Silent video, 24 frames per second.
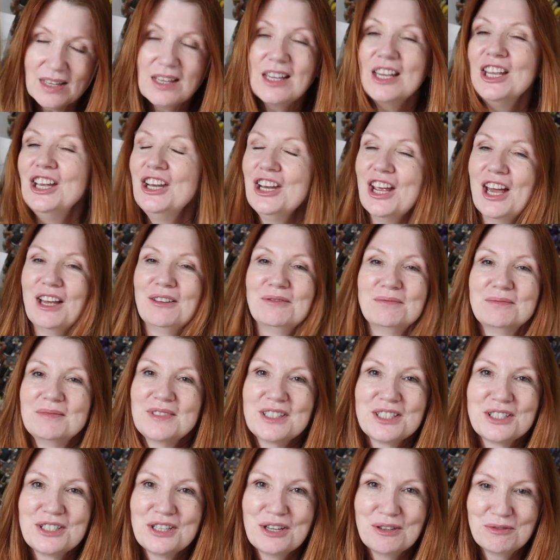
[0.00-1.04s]
You know,
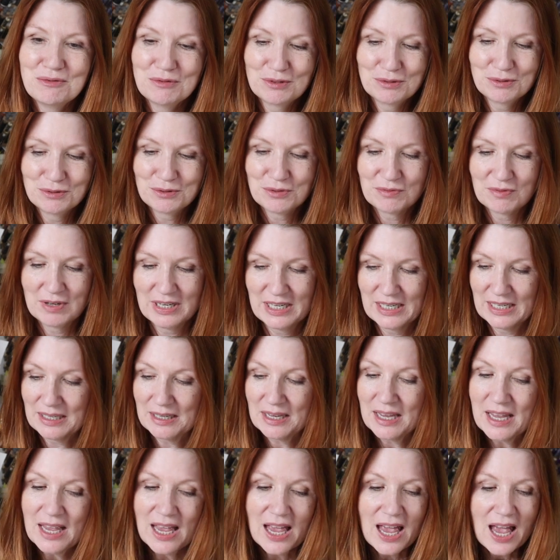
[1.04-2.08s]
there's no rules really,
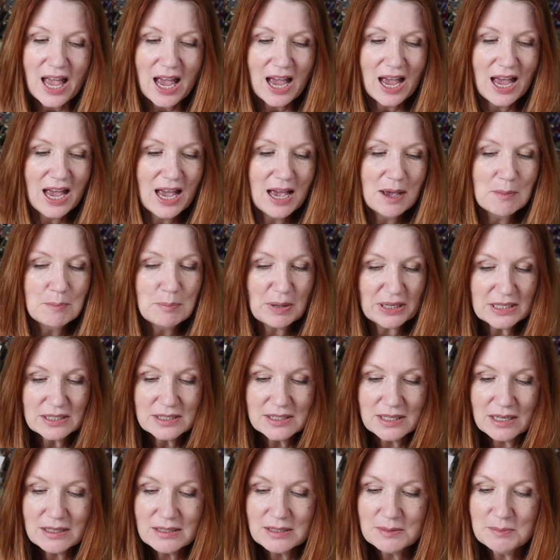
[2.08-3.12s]
but it
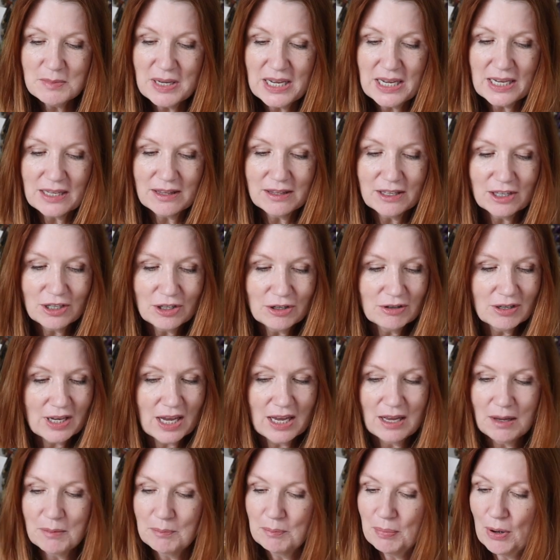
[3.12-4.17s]
does mean that you
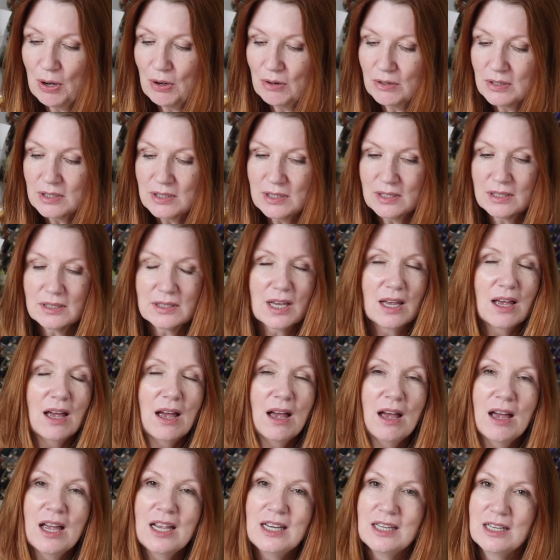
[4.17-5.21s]
get a box that's,
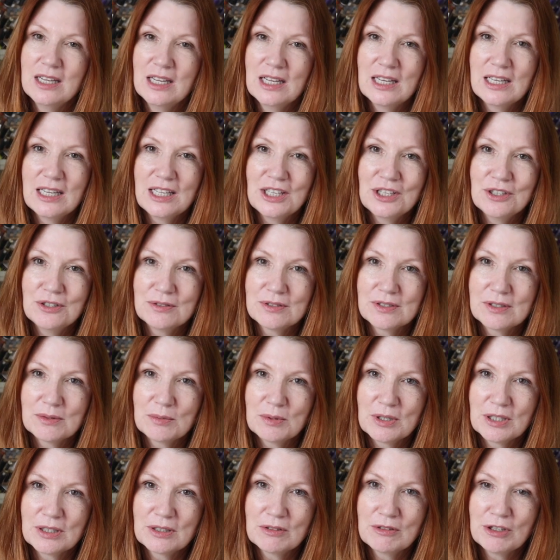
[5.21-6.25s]
I nearly used the
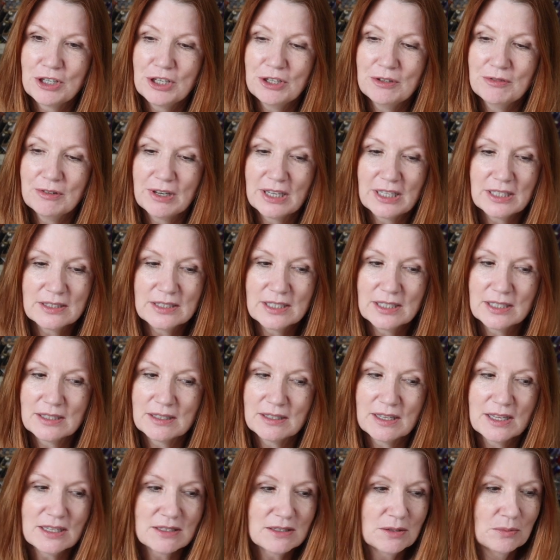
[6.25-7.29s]
word
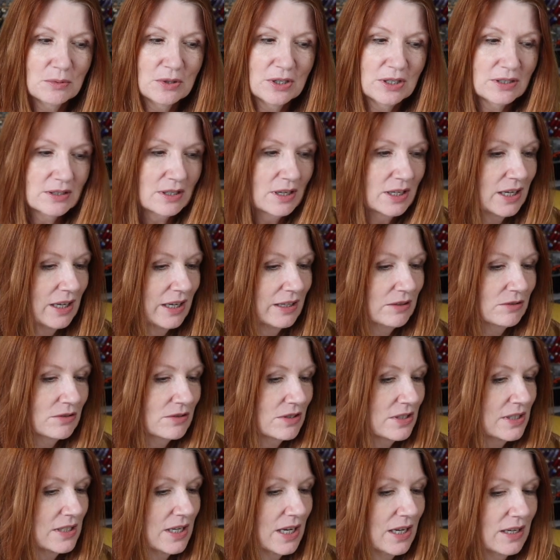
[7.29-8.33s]
curated, there's a word I
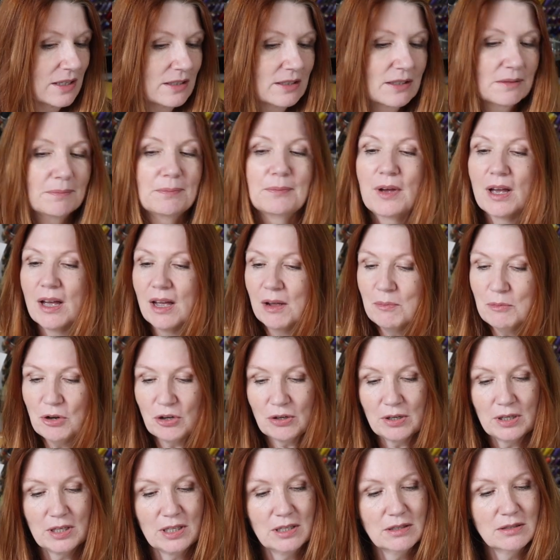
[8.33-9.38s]
cannot stand. I'm
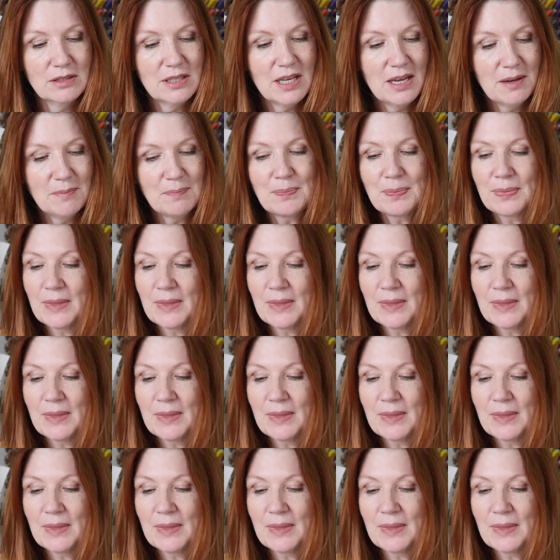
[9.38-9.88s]
not going to use that.